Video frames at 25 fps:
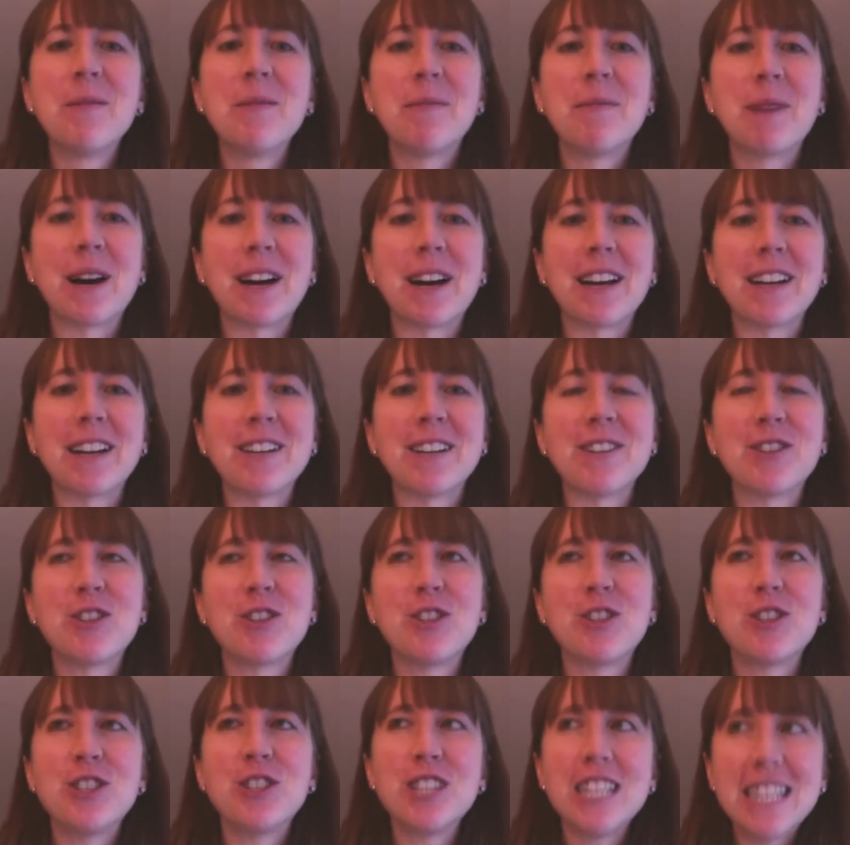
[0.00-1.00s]
But
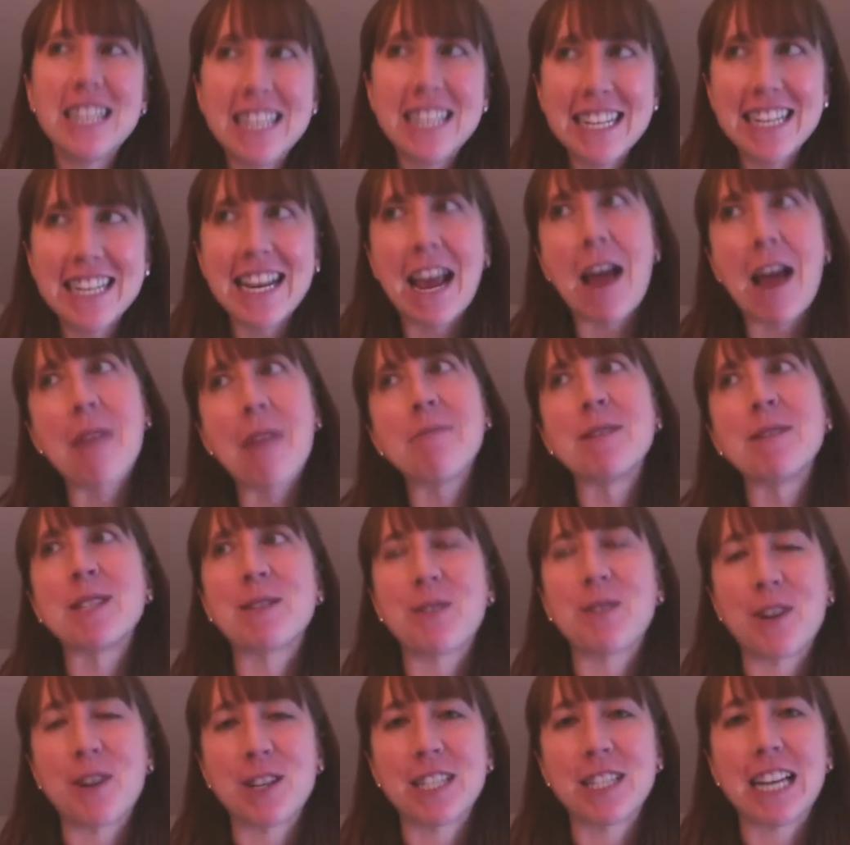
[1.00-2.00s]
GDM is
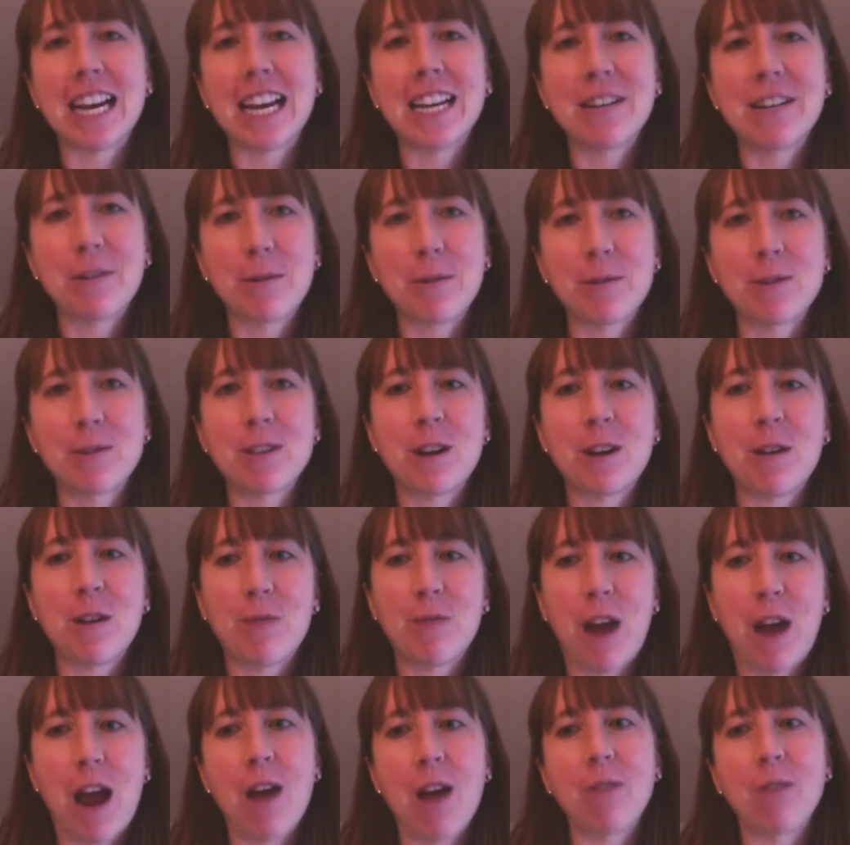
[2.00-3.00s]
first diagnosed
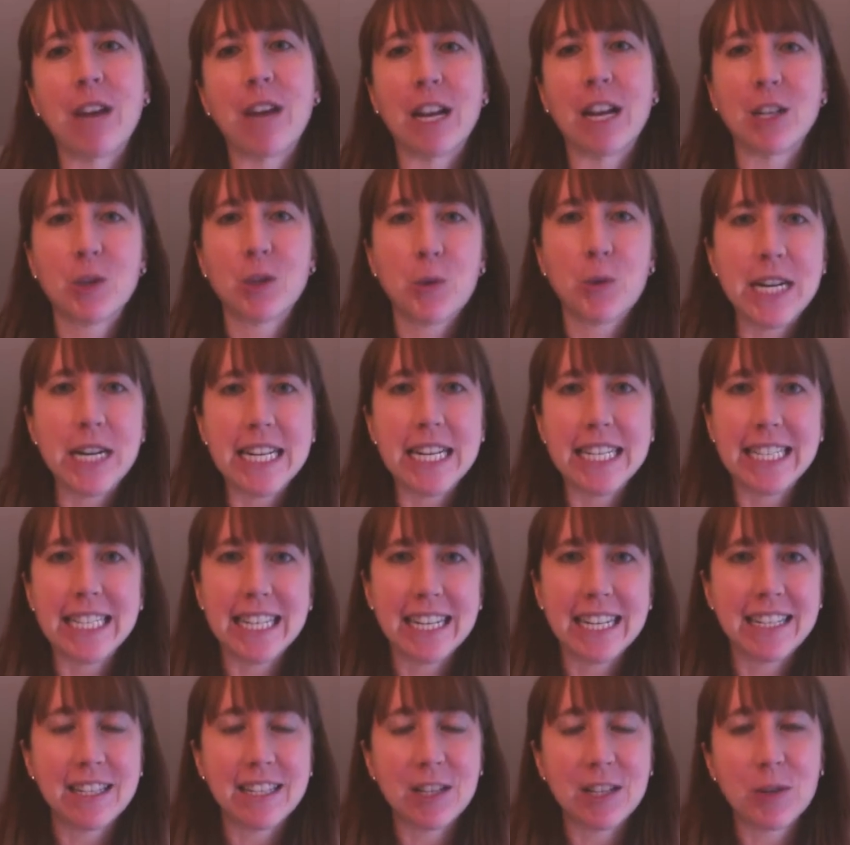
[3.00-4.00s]
around that
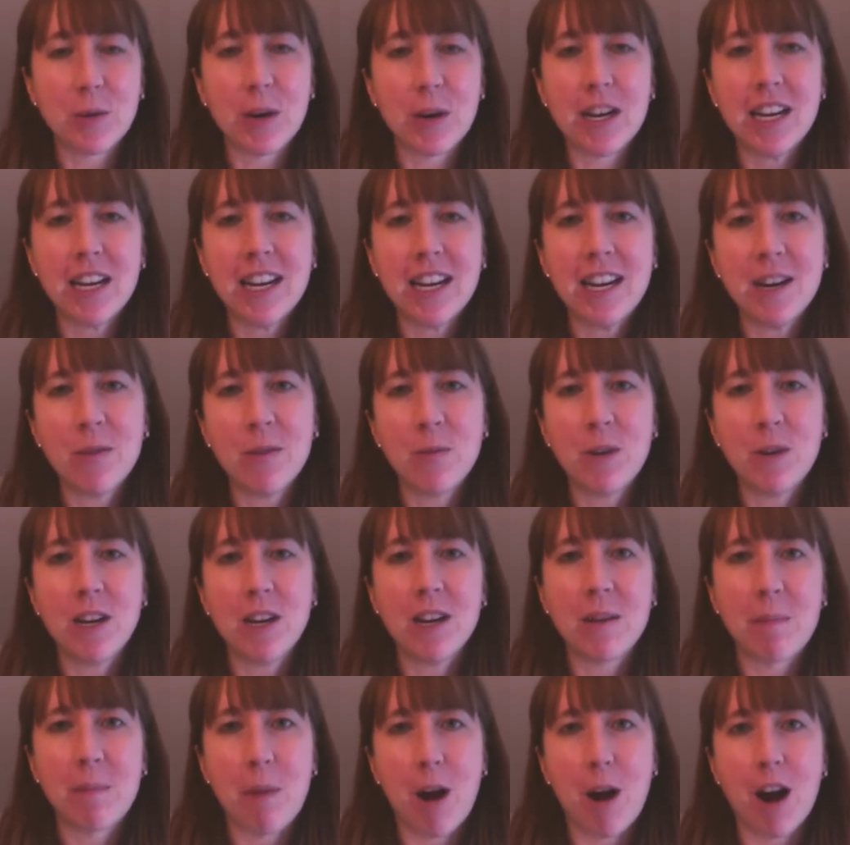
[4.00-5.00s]
26 to 28
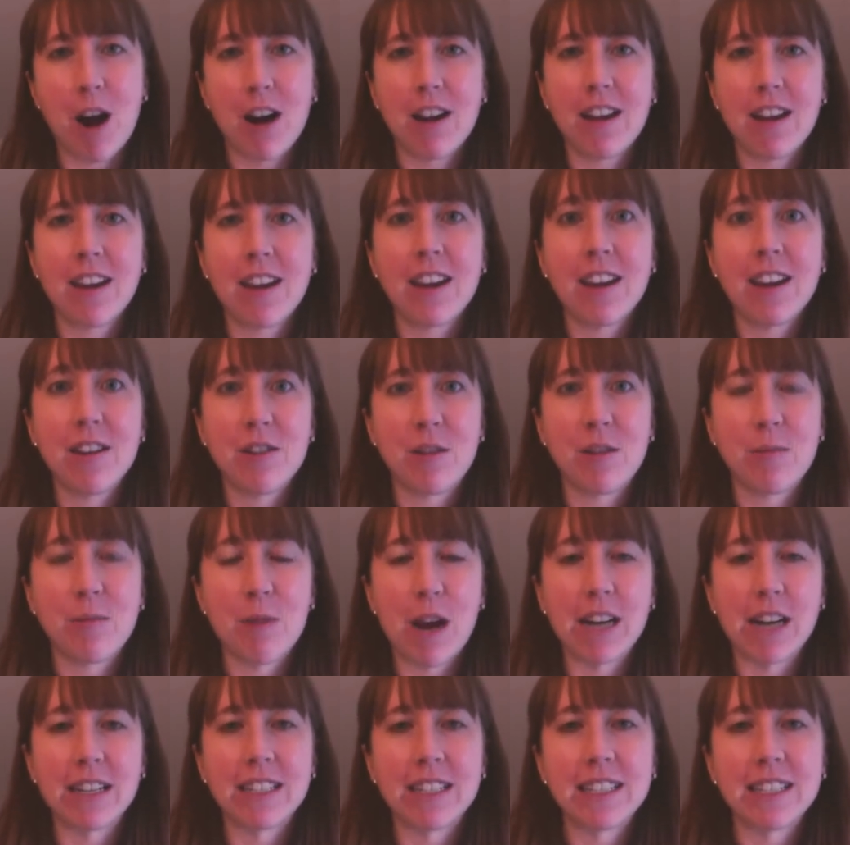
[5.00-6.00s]
week mark in your
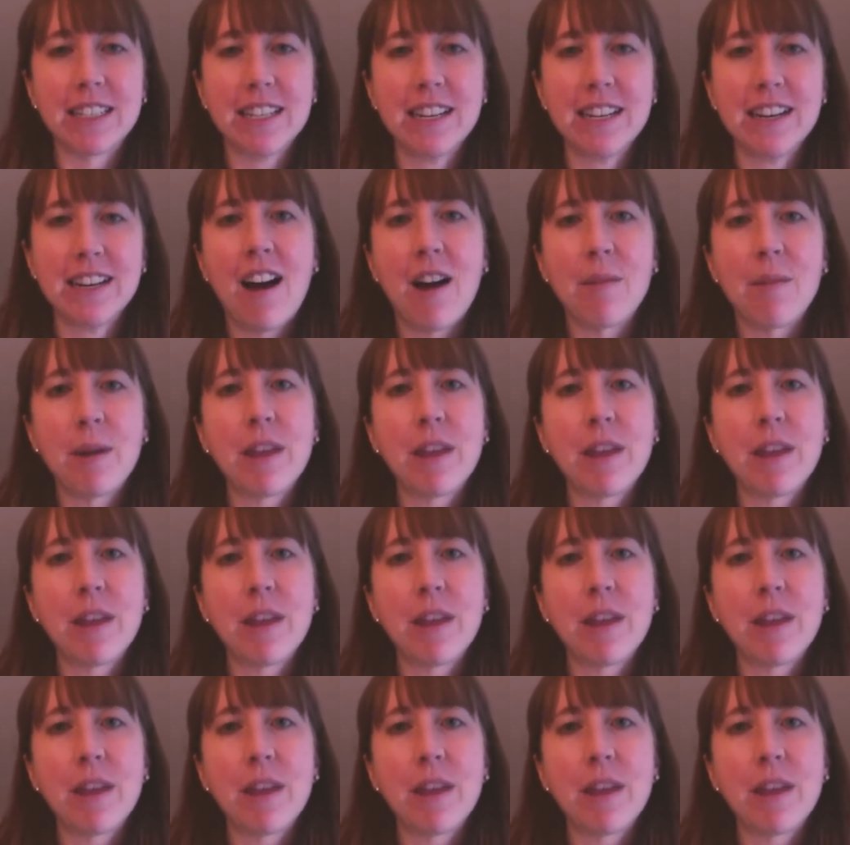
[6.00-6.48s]
pregnancy.